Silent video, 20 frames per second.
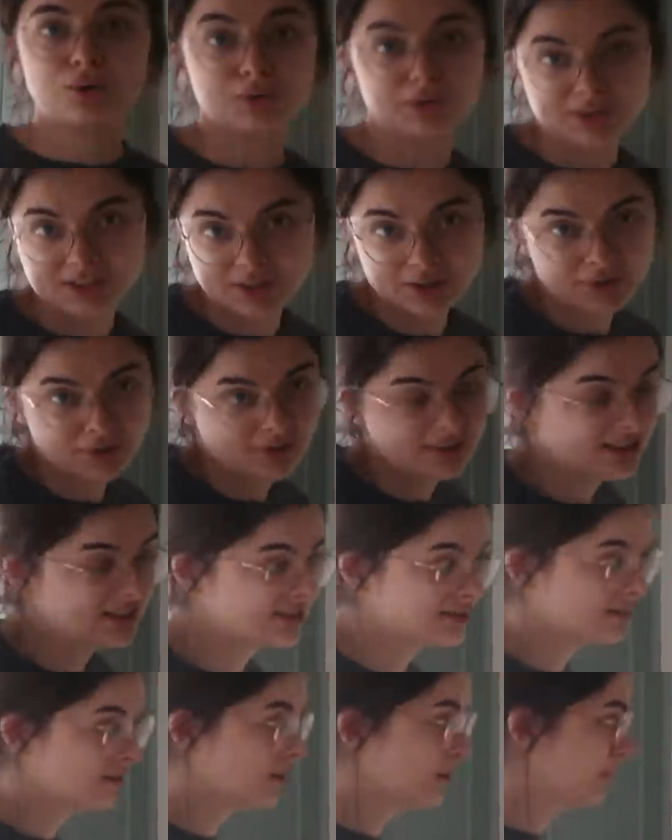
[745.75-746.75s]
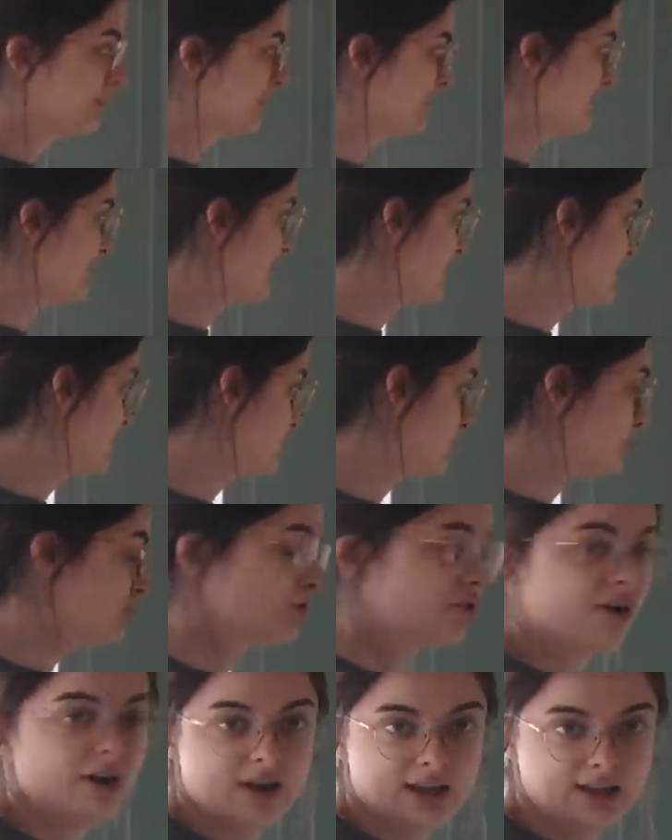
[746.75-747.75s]
Also, these are obviously still
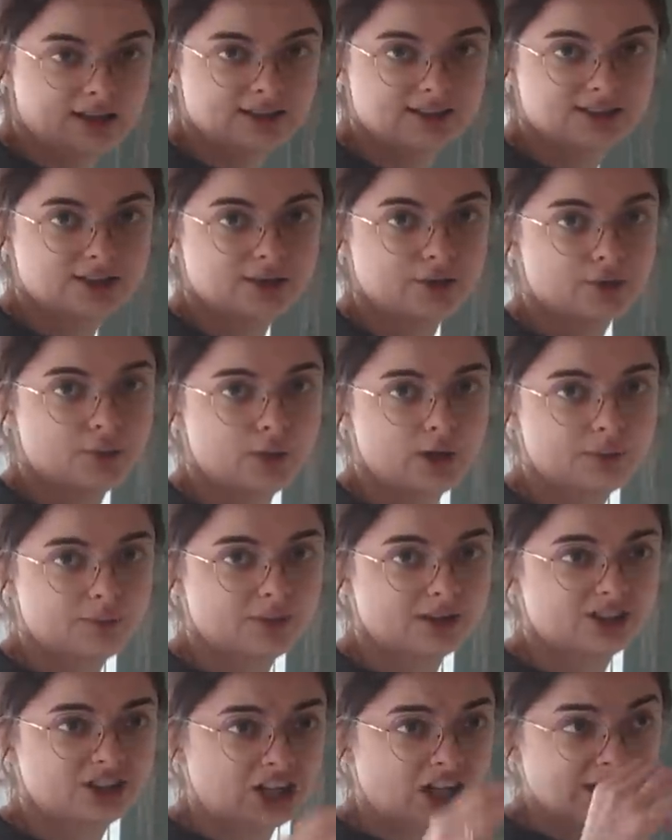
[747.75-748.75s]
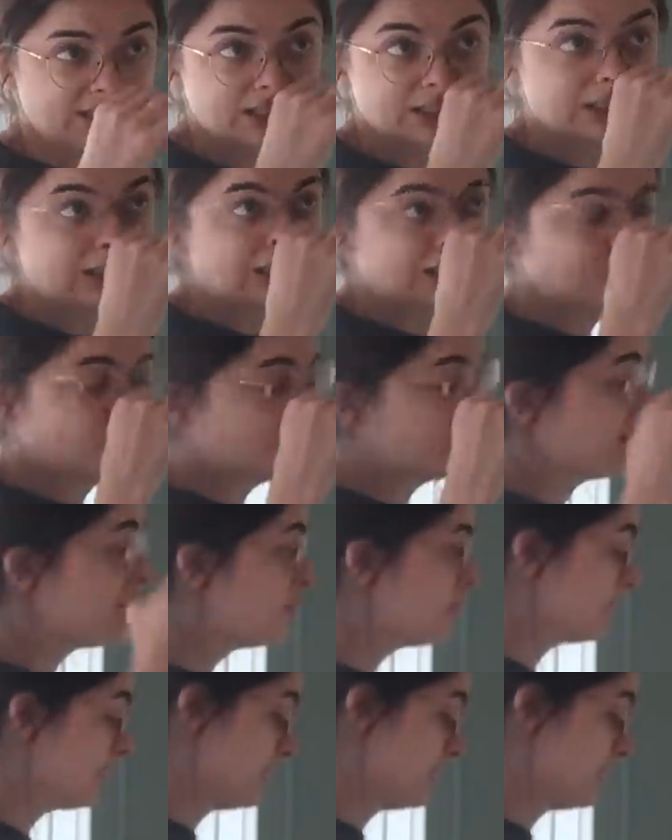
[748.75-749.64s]
drying, so it might change a little bit,